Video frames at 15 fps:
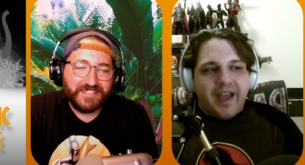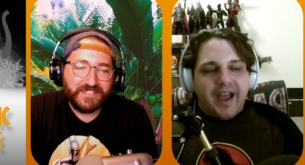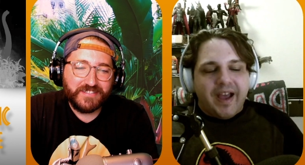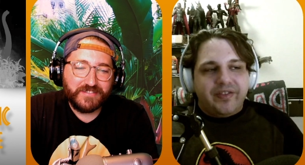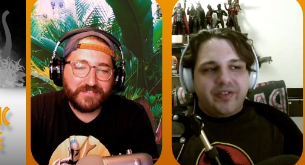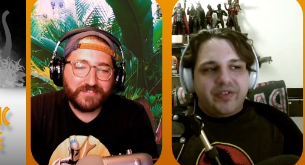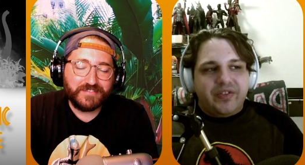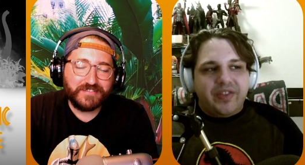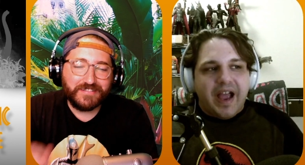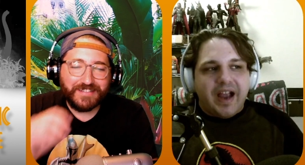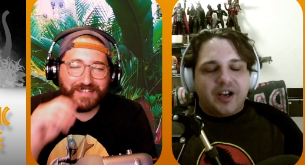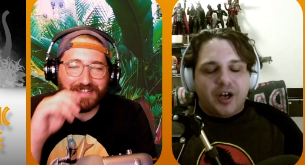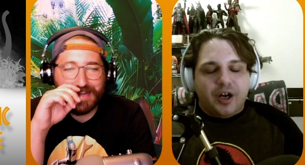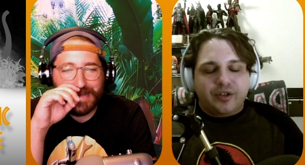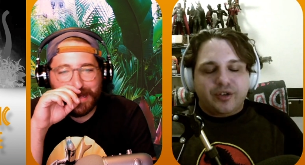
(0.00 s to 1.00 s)
Speaker 1: have had
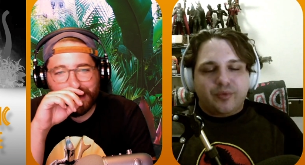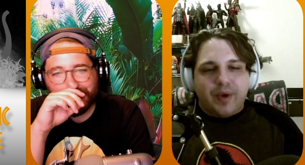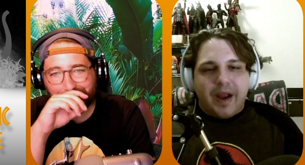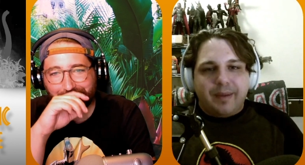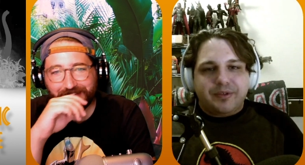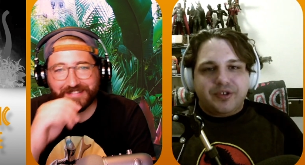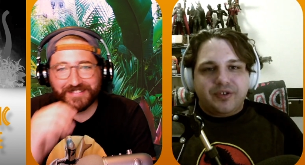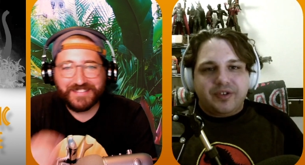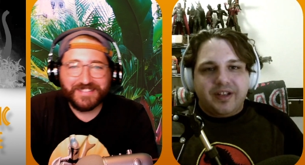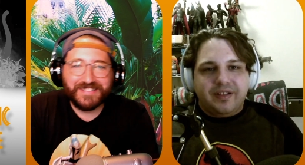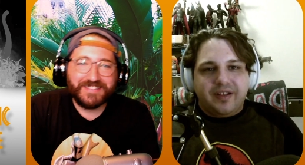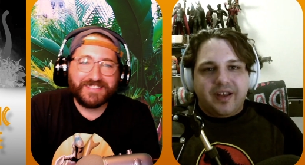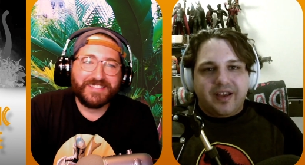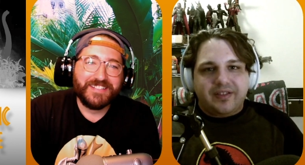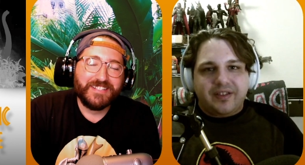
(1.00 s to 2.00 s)
that color raptor
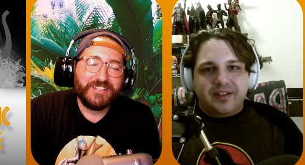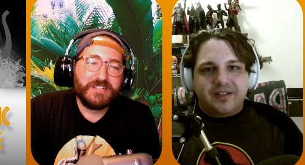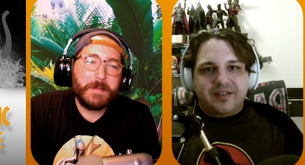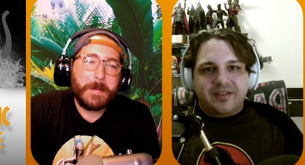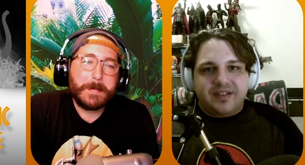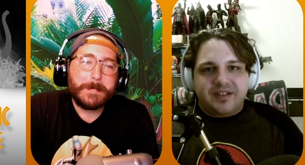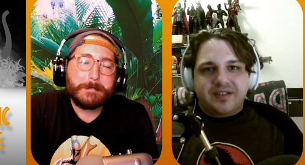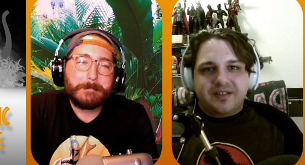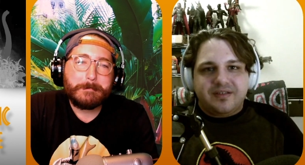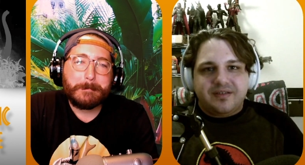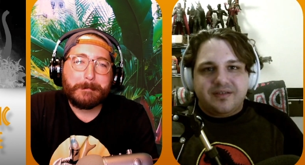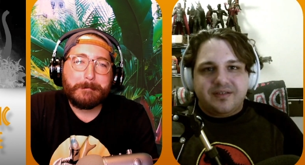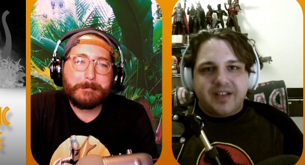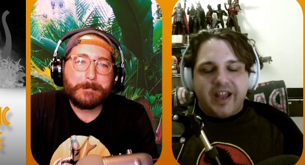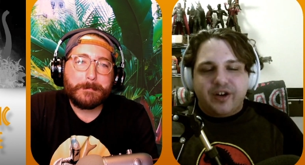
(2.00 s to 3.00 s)
in like the the
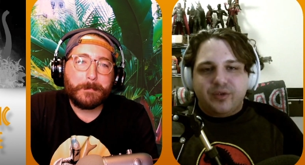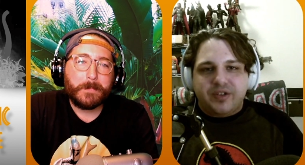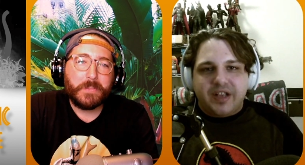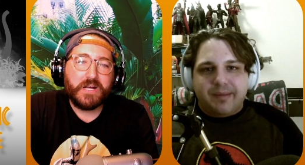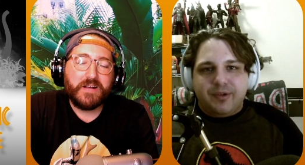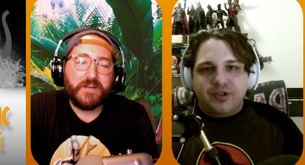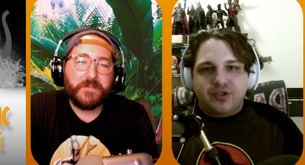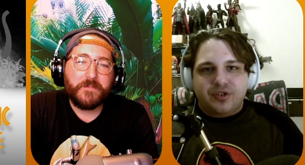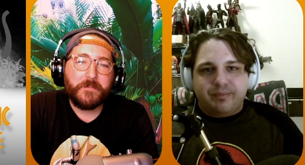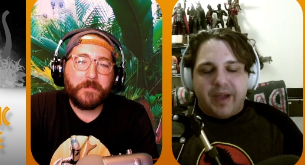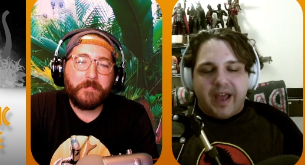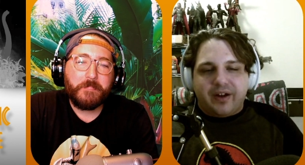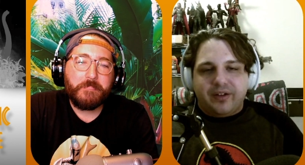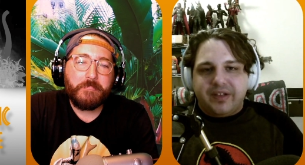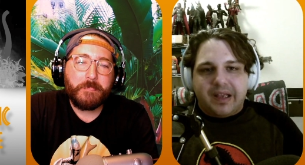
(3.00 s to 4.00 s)
dino damage
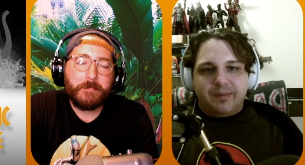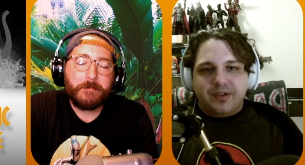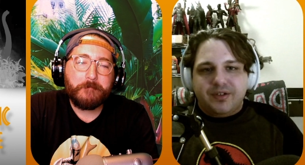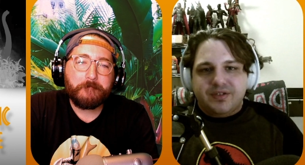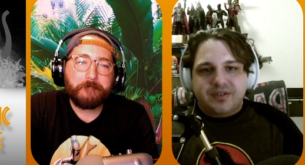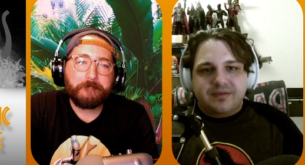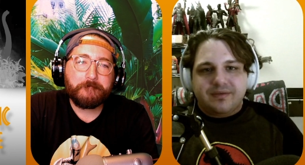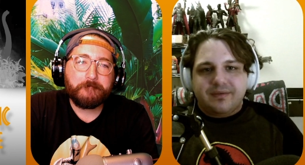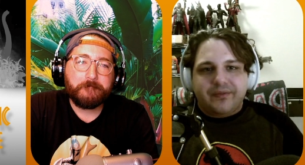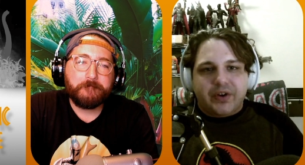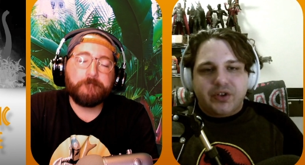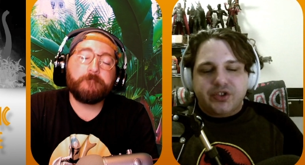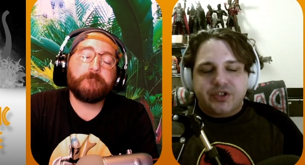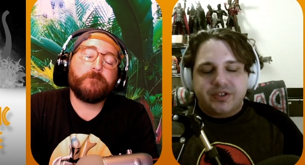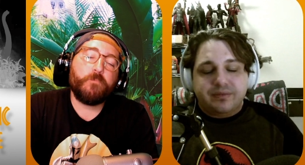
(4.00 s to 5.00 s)
or battle damage
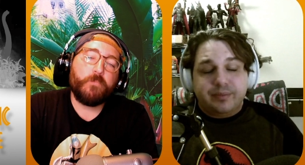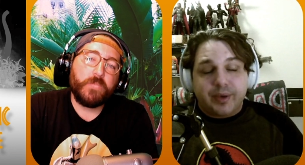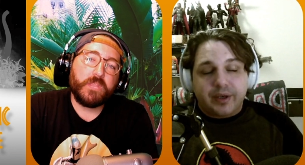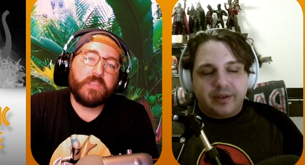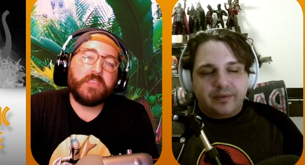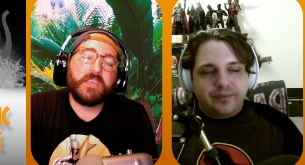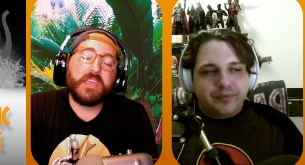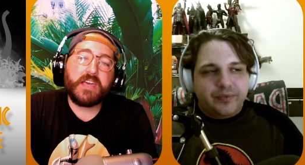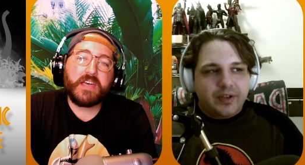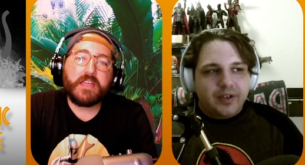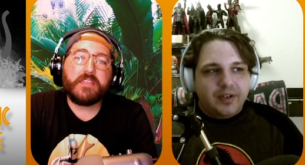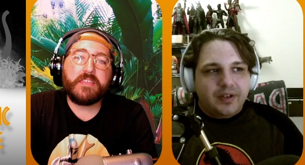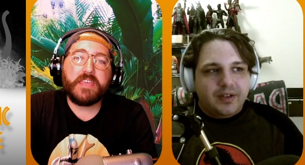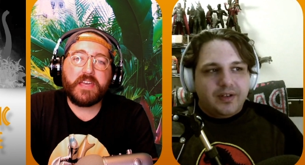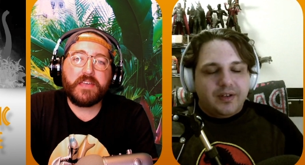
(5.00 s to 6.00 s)
mm, version. But
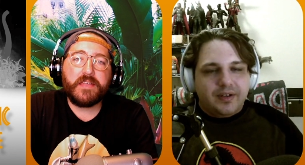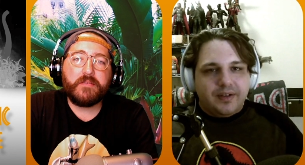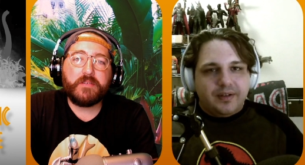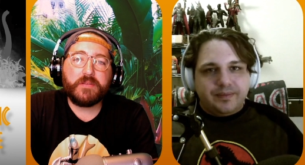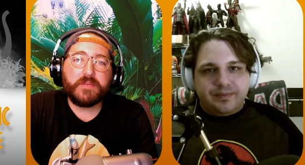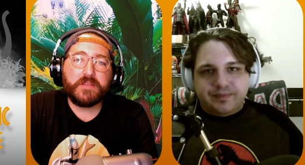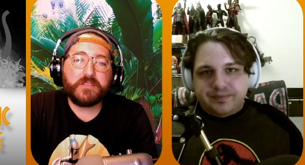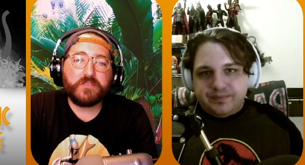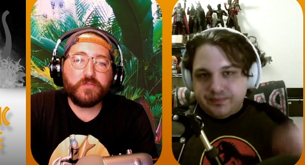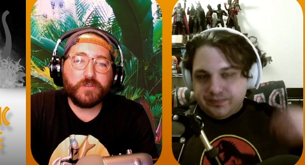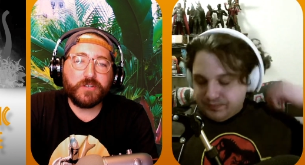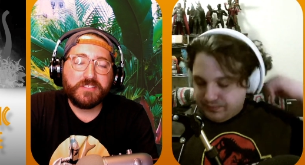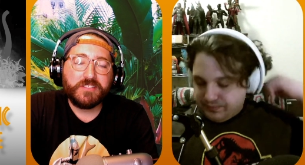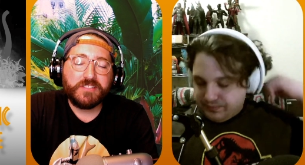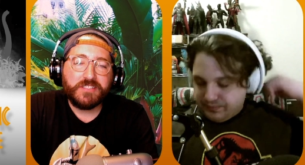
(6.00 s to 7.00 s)
yeah,
Speaker 2: yeah, that would have been
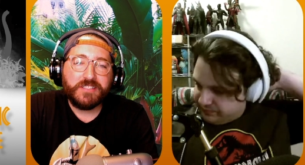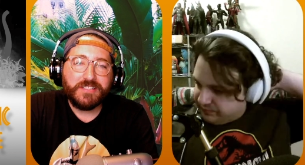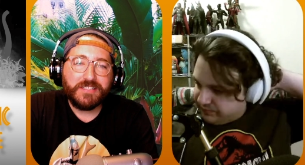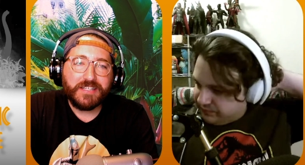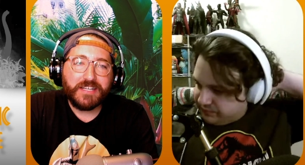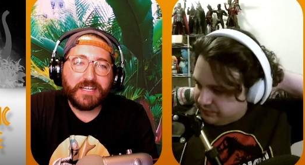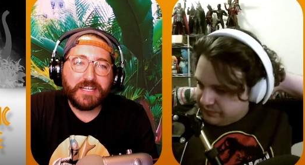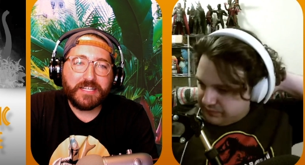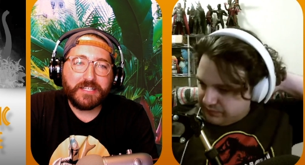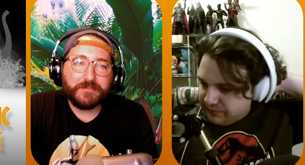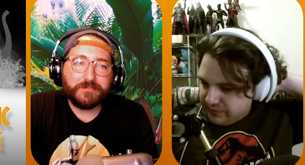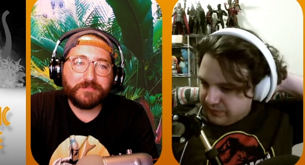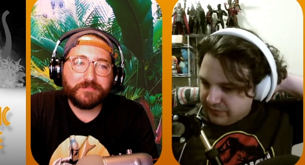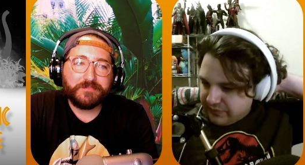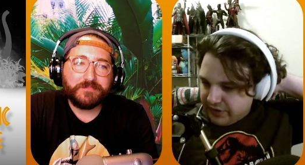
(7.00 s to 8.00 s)
cool.
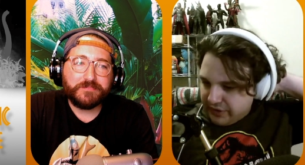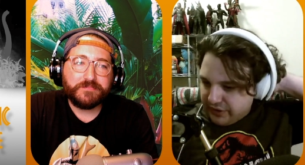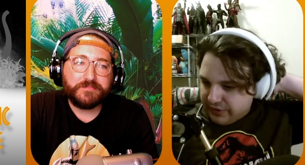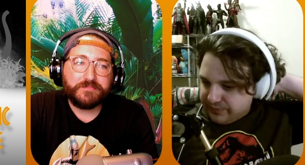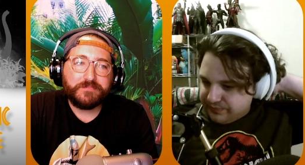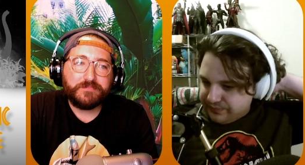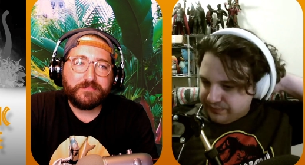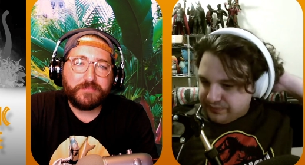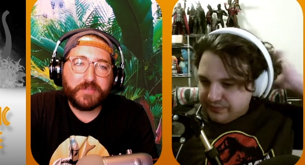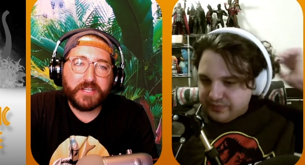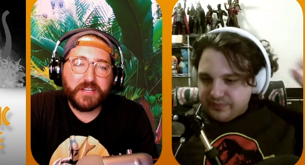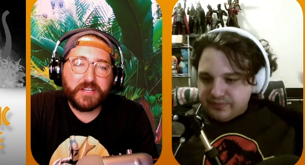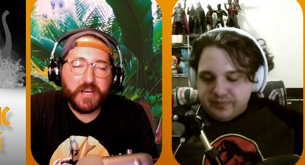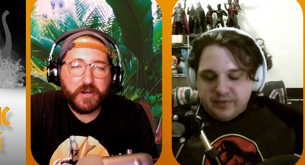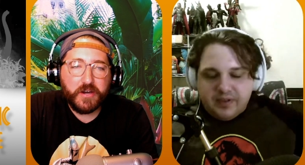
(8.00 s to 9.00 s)
Um, you know,
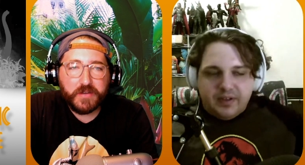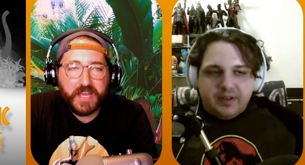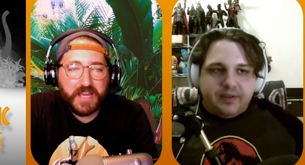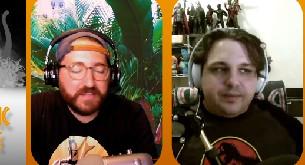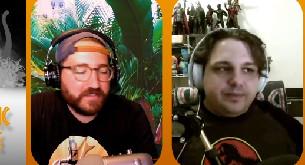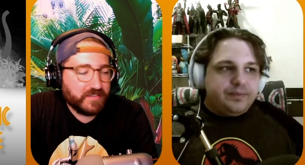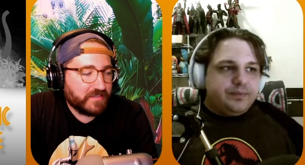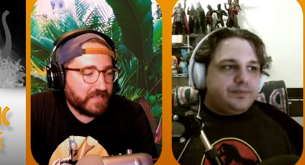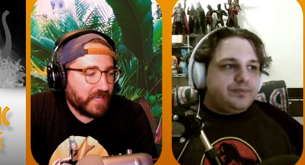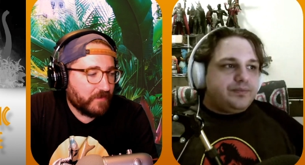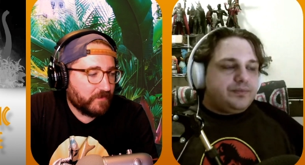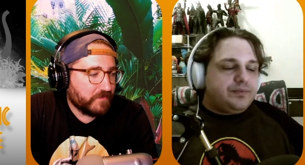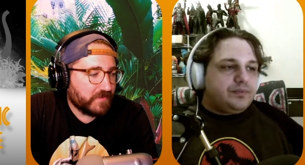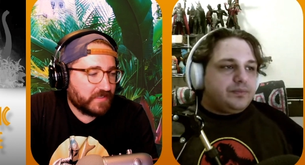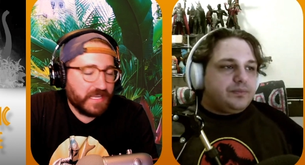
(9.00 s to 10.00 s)
but no, yeah, it's the
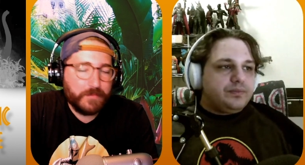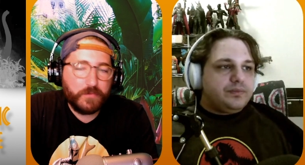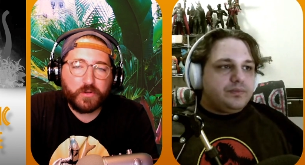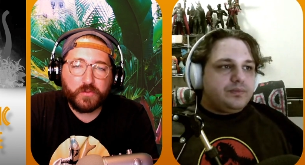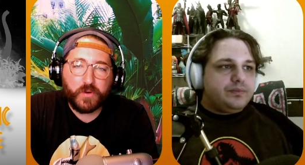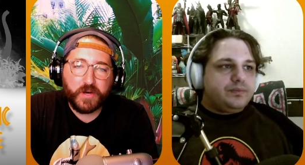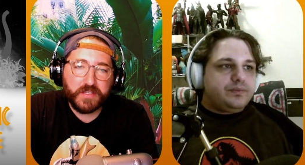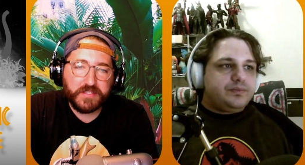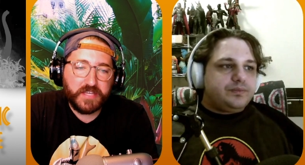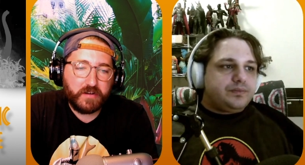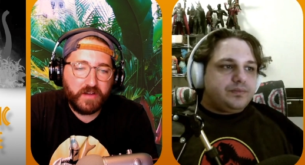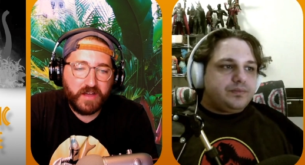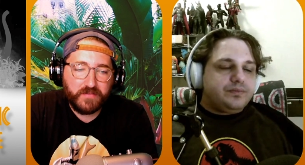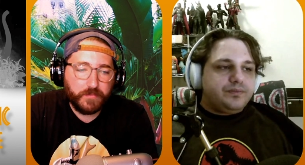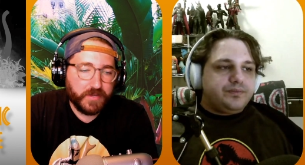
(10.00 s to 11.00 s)
same same old ones. I
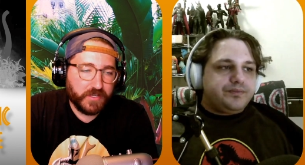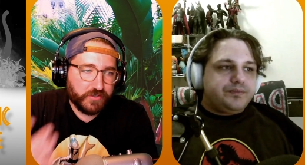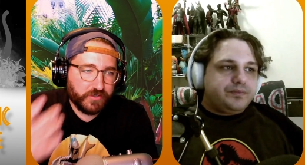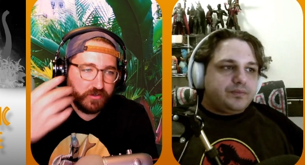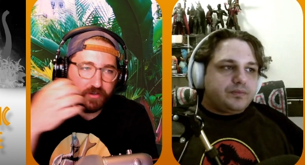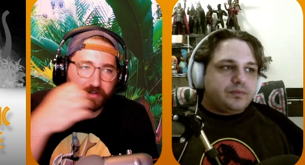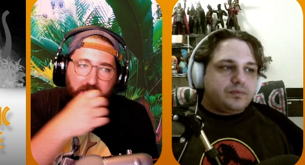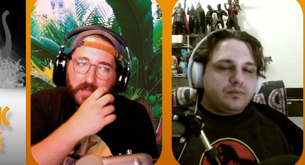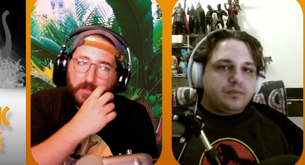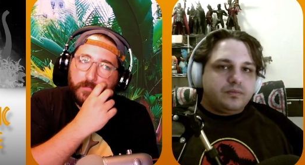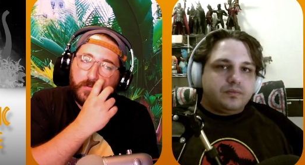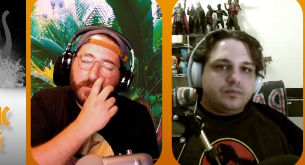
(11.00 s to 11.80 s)
don't have a picture on hand